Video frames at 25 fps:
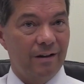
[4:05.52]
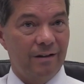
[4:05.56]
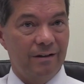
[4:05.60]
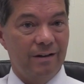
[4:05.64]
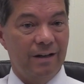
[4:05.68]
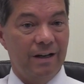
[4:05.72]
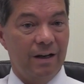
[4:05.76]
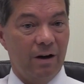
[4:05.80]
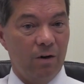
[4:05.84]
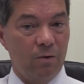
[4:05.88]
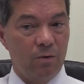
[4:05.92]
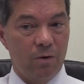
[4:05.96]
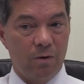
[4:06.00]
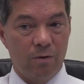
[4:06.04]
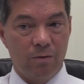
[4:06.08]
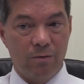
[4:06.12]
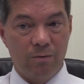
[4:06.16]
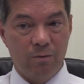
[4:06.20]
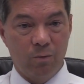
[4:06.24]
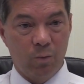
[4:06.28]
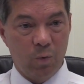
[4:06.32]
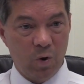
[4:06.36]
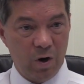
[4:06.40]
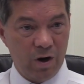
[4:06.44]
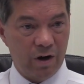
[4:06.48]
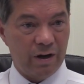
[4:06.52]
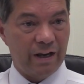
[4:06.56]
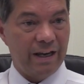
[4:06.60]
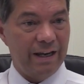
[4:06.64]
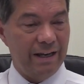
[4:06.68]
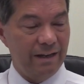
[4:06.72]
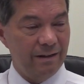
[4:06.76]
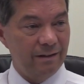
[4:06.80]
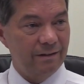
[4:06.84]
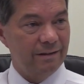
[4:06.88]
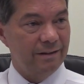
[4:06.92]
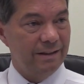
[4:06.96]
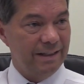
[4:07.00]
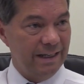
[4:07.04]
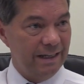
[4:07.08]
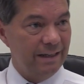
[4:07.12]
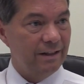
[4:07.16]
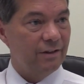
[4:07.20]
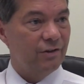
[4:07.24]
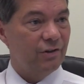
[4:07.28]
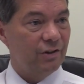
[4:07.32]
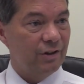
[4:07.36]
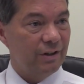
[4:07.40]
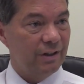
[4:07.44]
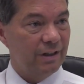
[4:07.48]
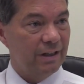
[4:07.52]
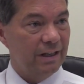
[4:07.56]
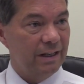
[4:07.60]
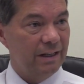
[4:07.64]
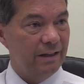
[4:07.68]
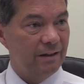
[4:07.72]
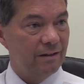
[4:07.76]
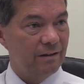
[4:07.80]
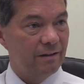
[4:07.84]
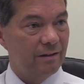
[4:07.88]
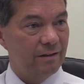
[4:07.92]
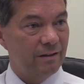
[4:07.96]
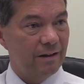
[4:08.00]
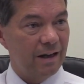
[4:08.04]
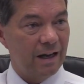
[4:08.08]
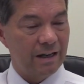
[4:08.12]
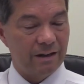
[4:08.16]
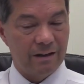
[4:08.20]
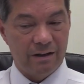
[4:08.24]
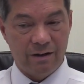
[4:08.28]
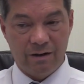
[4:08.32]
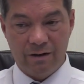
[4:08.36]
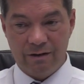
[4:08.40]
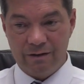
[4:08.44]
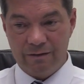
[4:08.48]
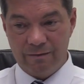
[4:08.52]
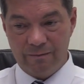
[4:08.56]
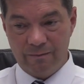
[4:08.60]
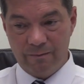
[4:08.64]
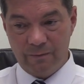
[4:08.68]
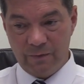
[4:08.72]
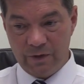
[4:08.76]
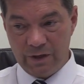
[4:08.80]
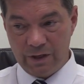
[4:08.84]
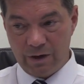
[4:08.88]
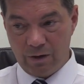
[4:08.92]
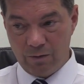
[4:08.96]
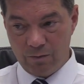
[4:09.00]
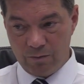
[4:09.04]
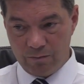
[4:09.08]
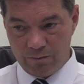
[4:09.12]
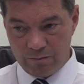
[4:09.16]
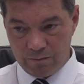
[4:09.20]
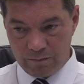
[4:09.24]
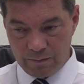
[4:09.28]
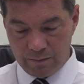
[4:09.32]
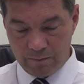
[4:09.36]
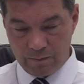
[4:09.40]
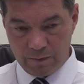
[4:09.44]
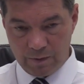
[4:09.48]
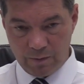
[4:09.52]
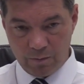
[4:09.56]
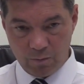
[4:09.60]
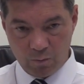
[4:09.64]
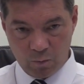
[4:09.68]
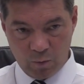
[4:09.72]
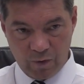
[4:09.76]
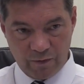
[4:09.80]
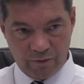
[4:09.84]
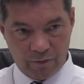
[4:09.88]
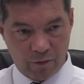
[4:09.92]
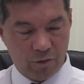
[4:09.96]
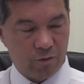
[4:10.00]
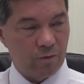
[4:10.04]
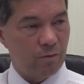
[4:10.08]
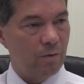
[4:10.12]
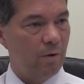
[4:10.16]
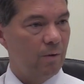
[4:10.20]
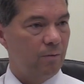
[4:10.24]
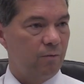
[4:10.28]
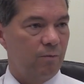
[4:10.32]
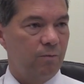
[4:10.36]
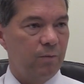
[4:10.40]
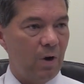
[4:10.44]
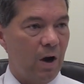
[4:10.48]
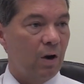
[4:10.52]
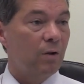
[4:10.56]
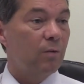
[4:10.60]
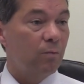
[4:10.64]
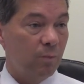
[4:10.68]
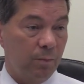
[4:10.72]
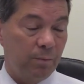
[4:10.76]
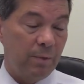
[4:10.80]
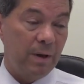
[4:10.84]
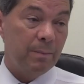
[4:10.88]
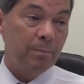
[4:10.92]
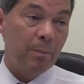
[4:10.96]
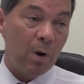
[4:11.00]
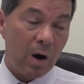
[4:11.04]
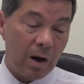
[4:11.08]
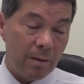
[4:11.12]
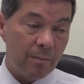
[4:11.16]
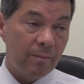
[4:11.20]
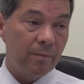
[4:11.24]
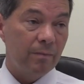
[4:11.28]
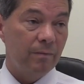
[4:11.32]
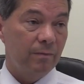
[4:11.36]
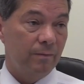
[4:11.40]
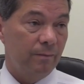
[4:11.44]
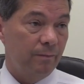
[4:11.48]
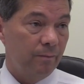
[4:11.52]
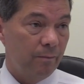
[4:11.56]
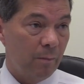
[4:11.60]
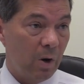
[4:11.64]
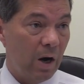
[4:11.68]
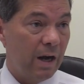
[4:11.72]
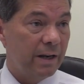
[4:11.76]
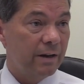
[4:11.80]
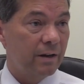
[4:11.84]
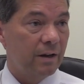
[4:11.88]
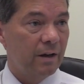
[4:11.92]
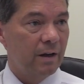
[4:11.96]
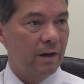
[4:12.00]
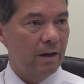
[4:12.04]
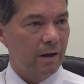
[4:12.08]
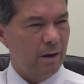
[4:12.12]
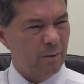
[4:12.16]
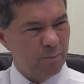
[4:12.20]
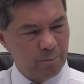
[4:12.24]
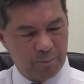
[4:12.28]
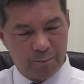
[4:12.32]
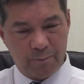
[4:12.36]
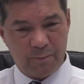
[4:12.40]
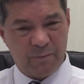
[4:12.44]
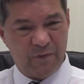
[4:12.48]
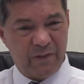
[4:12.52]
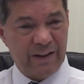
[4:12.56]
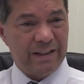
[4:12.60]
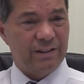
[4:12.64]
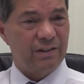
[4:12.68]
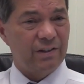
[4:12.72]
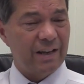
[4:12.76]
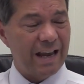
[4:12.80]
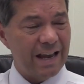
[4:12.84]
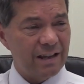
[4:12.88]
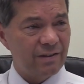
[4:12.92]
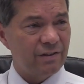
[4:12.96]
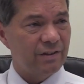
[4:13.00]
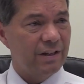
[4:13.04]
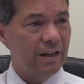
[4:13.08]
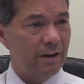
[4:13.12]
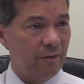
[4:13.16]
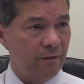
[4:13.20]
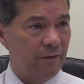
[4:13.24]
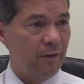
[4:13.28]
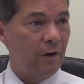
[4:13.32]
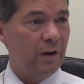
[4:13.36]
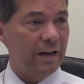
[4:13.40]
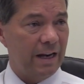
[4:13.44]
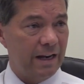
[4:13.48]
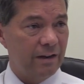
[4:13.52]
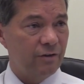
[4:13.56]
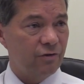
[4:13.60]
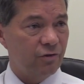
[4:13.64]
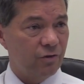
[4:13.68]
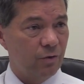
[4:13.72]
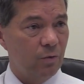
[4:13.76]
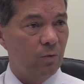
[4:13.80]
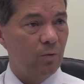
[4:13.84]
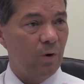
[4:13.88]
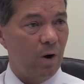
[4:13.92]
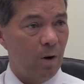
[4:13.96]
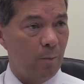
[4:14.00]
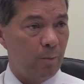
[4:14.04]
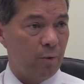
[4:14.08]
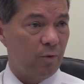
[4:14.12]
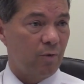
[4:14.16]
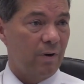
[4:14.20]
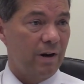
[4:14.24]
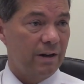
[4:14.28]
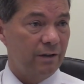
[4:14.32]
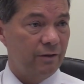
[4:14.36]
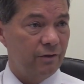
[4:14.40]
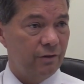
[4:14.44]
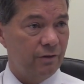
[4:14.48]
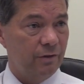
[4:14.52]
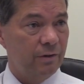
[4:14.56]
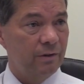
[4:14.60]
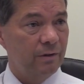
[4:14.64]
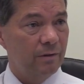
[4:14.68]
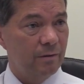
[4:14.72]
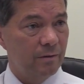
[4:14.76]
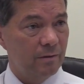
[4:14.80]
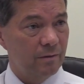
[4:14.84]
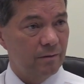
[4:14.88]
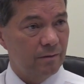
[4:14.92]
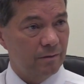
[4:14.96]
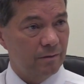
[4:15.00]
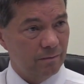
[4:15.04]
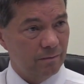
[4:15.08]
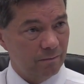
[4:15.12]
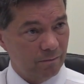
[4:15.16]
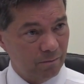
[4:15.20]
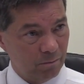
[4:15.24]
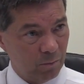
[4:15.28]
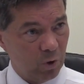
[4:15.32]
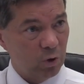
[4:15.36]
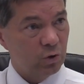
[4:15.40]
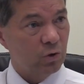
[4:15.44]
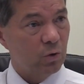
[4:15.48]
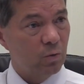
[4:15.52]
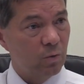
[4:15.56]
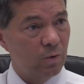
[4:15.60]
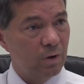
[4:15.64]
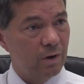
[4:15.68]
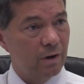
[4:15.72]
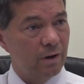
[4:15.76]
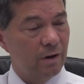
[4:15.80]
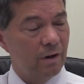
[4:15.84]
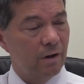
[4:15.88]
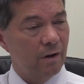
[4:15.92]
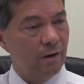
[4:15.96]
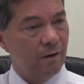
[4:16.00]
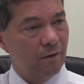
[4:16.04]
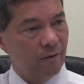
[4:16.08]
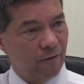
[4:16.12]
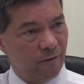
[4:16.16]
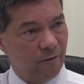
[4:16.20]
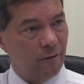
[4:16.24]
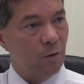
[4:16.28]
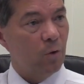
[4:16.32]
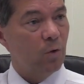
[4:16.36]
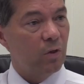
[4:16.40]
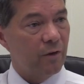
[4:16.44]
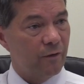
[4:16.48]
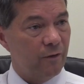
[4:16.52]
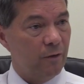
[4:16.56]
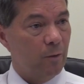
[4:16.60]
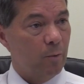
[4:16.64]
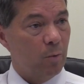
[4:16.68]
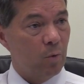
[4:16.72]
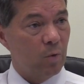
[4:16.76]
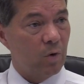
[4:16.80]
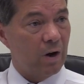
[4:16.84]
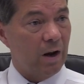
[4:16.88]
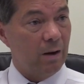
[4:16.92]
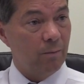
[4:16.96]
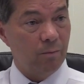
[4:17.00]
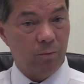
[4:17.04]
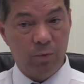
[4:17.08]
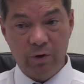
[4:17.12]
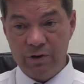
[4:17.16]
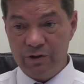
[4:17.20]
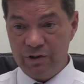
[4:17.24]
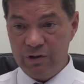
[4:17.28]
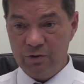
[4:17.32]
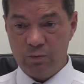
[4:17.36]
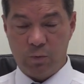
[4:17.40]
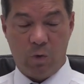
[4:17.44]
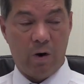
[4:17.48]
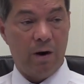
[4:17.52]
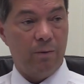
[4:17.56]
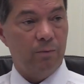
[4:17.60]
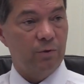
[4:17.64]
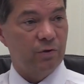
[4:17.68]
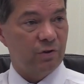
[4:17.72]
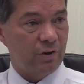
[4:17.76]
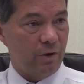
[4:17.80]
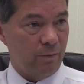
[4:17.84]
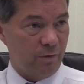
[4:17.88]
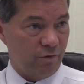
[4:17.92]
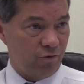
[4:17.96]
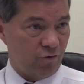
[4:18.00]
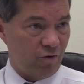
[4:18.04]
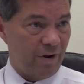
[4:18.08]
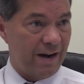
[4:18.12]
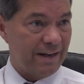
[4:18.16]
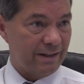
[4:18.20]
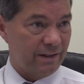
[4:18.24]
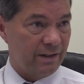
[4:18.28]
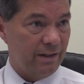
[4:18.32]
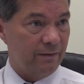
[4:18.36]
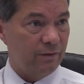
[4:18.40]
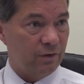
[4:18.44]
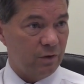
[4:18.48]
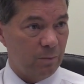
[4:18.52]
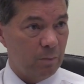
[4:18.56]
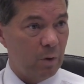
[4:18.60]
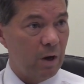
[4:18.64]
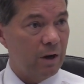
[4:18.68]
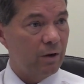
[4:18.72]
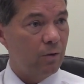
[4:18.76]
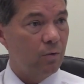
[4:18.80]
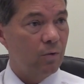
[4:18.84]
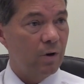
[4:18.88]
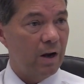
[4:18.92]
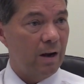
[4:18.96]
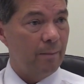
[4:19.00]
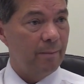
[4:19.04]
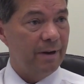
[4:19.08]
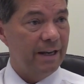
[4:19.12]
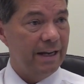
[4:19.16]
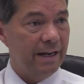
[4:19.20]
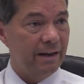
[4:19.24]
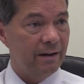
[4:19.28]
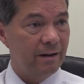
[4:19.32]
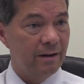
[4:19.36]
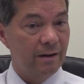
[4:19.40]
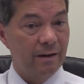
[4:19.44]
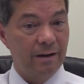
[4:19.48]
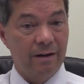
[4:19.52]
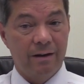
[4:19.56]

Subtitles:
you know, working diligently under, you know, with, in my mind, a fantastic financial operation model for the football club, which is why it was so attractive to Michael coming in.